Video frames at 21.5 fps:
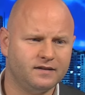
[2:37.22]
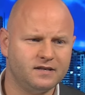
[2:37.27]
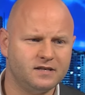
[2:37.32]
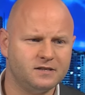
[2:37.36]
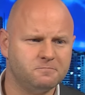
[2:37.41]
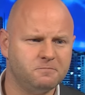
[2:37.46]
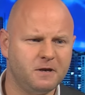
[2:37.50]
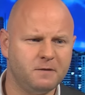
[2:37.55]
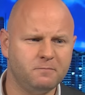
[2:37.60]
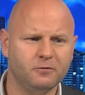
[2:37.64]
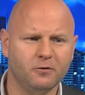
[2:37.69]

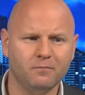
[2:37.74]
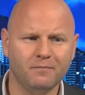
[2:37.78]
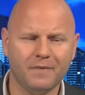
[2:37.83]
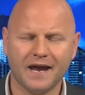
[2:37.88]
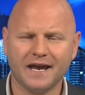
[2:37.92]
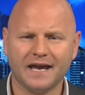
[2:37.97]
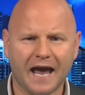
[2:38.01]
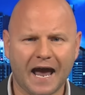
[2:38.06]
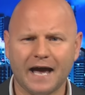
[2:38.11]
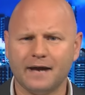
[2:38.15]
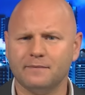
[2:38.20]
these people
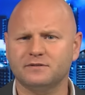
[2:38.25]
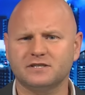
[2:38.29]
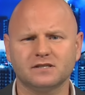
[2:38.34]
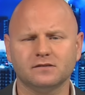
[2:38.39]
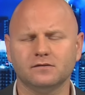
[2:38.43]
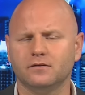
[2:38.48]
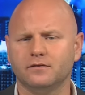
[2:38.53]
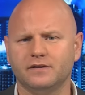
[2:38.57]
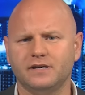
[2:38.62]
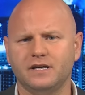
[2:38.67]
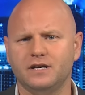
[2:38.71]
make
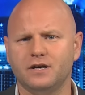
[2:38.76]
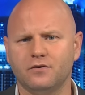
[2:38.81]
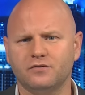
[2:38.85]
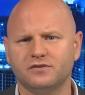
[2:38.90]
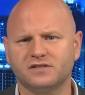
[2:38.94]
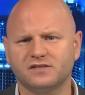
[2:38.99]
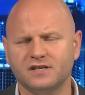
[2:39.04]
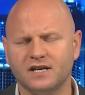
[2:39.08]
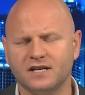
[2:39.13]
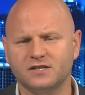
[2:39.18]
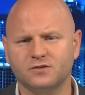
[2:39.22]
absolutely no
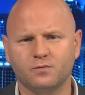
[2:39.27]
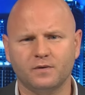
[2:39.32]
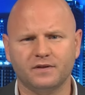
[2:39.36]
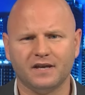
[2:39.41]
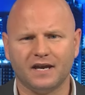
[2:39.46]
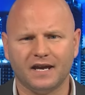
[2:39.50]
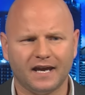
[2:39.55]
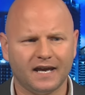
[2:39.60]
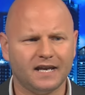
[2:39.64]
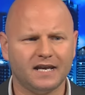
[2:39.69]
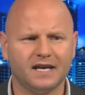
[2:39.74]
sense
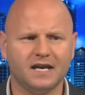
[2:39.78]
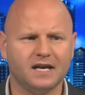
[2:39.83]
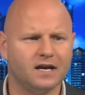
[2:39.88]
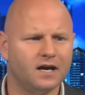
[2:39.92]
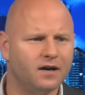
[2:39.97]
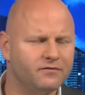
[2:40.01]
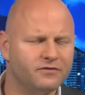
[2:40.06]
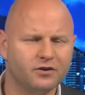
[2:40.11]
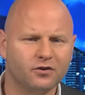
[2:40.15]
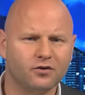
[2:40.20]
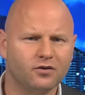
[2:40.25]
with any
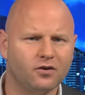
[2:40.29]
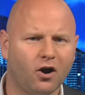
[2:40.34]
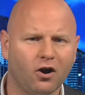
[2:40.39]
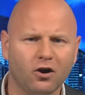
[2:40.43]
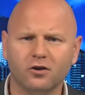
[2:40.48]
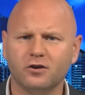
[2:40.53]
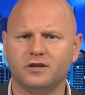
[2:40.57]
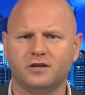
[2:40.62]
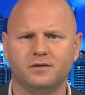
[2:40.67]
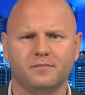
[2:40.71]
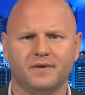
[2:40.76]
of their
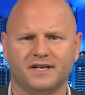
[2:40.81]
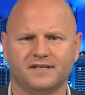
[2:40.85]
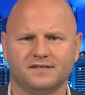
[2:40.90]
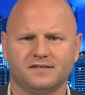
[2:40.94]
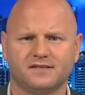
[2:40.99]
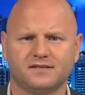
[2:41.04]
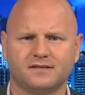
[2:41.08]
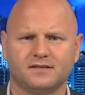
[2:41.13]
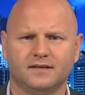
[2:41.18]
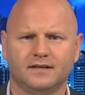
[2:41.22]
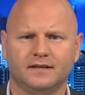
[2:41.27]

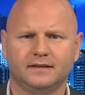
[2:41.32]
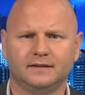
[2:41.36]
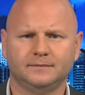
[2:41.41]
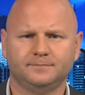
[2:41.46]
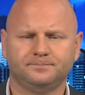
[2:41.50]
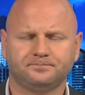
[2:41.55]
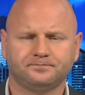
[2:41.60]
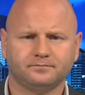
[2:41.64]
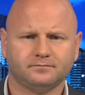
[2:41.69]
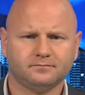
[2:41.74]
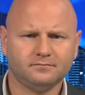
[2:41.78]
arguments.
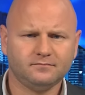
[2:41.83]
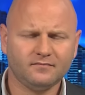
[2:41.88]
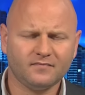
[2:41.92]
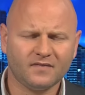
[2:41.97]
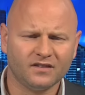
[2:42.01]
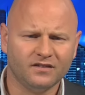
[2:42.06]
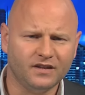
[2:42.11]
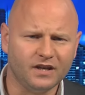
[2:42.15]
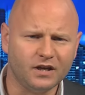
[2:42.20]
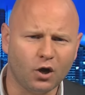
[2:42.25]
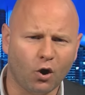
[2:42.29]

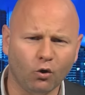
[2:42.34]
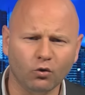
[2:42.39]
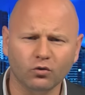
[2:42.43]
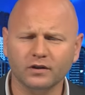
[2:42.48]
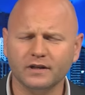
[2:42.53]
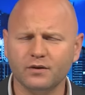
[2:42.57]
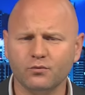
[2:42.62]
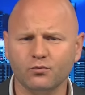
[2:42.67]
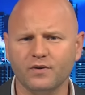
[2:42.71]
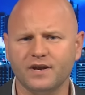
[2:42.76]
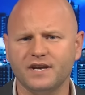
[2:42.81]
The
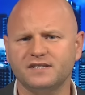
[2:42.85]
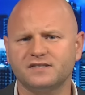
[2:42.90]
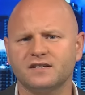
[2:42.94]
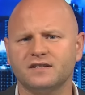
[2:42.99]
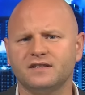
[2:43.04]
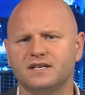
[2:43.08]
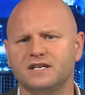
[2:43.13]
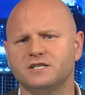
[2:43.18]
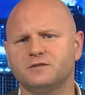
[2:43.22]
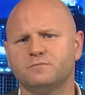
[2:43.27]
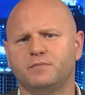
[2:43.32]
only
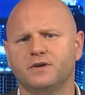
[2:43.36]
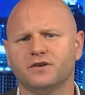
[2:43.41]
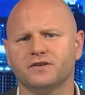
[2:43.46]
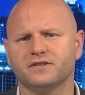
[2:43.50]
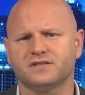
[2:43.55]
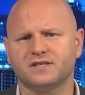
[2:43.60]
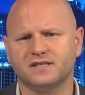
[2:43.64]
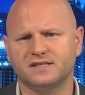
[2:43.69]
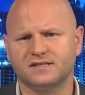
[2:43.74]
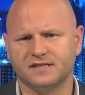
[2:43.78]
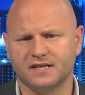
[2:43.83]
reason these
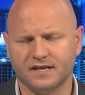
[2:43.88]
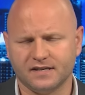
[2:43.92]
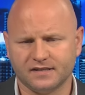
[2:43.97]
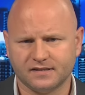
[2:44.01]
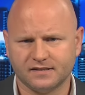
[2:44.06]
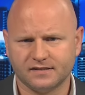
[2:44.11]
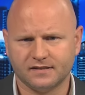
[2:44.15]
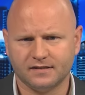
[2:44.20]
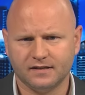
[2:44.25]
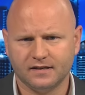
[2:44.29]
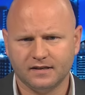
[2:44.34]
bills
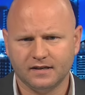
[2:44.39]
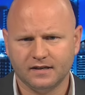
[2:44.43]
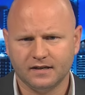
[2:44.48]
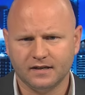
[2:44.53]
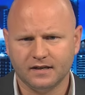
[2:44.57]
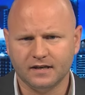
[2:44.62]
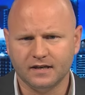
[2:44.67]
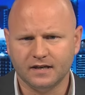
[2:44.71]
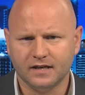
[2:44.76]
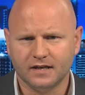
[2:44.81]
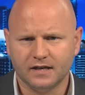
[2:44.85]
exist
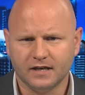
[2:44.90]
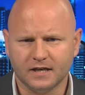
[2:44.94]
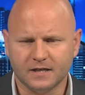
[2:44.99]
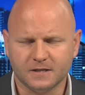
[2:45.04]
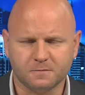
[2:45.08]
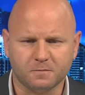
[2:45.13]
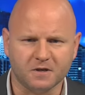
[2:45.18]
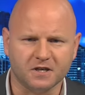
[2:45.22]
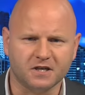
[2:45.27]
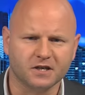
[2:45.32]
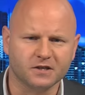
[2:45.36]

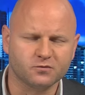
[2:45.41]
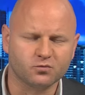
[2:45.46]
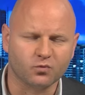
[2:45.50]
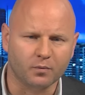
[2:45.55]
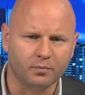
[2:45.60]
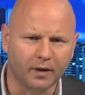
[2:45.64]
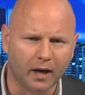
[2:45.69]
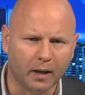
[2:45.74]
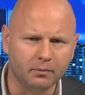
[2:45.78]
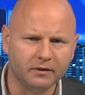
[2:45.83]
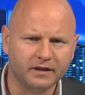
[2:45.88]
is because
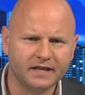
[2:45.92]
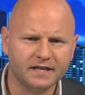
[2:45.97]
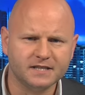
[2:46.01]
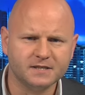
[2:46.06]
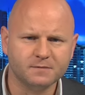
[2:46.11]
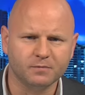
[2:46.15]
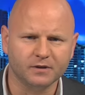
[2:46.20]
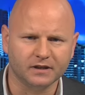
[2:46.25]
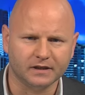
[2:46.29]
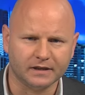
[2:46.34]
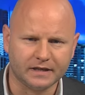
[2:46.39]

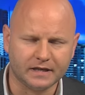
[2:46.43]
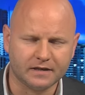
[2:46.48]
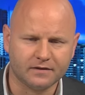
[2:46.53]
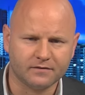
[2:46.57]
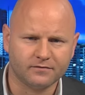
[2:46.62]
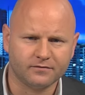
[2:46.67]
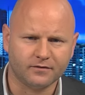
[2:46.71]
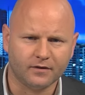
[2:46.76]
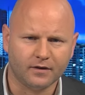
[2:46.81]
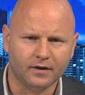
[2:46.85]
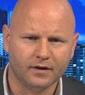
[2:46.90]
Republicans
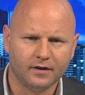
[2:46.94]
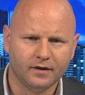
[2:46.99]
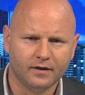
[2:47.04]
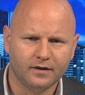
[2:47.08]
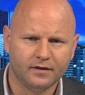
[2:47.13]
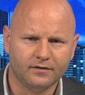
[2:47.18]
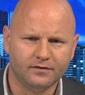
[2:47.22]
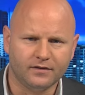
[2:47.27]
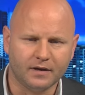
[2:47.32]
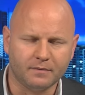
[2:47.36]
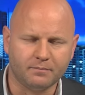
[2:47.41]
believe
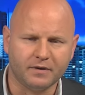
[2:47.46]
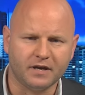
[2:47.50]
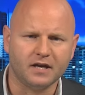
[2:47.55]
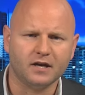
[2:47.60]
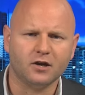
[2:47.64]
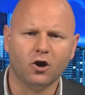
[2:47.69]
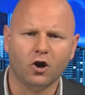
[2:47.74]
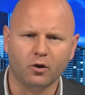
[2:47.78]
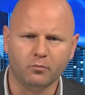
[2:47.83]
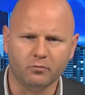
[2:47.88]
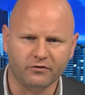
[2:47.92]
that
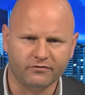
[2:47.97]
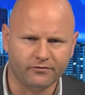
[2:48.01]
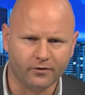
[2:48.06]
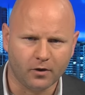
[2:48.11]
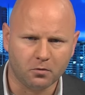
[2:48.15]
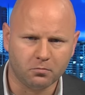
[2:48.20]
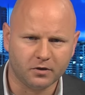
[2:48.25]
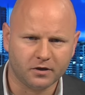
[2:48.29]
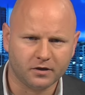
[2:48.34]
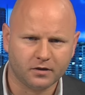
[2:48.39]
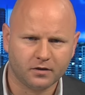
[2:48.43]
being
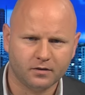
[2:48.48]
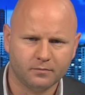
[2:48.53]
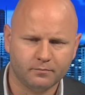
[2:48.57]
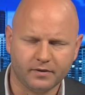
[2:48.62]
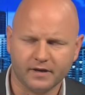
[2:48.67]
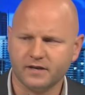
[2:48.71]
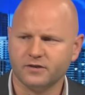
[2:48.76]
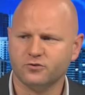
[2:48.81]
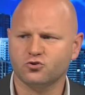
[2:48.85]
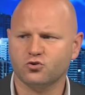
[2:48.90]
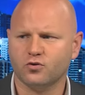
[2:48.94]
homophobic,
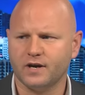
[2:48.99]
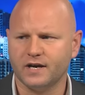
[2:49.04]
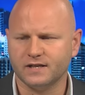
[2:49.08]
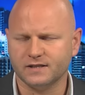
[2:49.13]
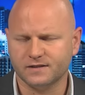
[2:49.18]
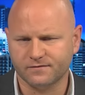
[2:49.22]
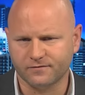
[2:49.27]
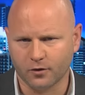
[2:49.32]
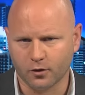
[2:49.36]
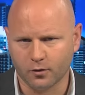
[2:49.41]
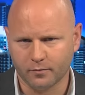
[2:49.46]
being
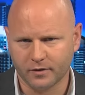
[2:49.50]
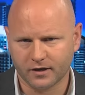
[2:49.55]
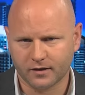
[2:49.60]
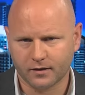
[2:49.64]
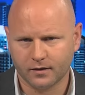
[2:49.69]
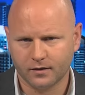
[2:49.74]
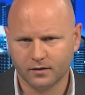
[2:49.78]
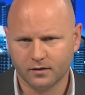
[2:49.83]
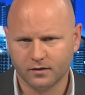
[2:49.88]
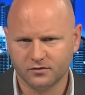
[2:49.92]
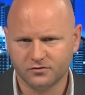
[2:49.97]
transphobic,
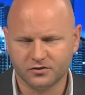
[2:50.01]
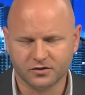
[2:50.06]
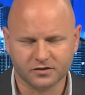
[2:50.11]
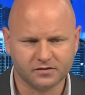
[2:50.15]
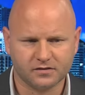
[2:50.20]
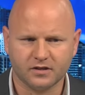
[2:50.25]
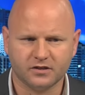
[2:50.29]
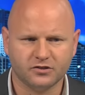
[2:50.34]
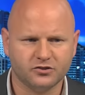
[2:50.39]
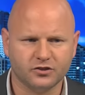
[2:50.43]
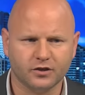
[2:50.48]

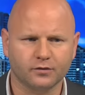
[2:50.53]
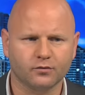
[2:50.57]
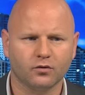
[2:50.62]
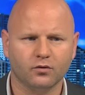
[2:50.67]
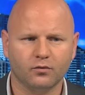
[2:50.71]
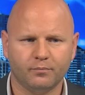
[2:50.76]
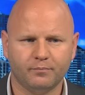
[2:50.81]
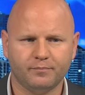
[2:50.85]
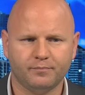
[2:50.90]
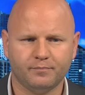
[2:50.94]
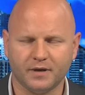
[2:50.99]
just in
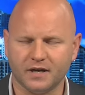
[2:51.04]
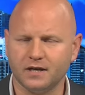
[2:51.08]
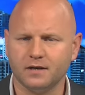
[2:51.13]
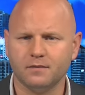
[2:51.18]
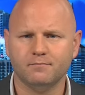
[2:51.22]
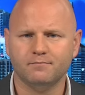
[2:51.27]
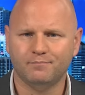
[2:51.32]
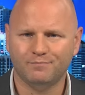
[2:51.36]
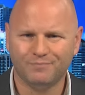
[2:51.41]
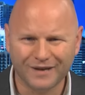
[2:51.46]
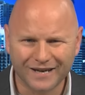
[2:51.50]
general
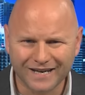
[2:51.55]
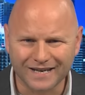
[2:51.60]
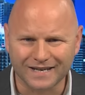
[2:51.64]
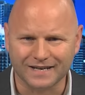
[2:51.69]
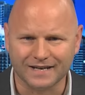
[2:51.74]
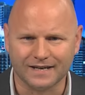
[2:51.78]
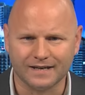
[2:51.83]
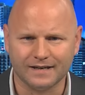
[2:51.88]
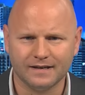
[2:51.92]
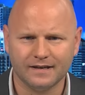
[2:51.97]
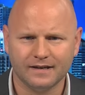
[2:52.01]
being
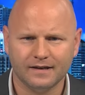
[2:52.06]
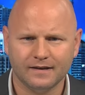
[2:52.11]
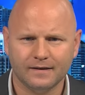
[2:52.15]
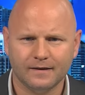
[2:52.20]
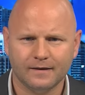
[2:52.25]
bigoted,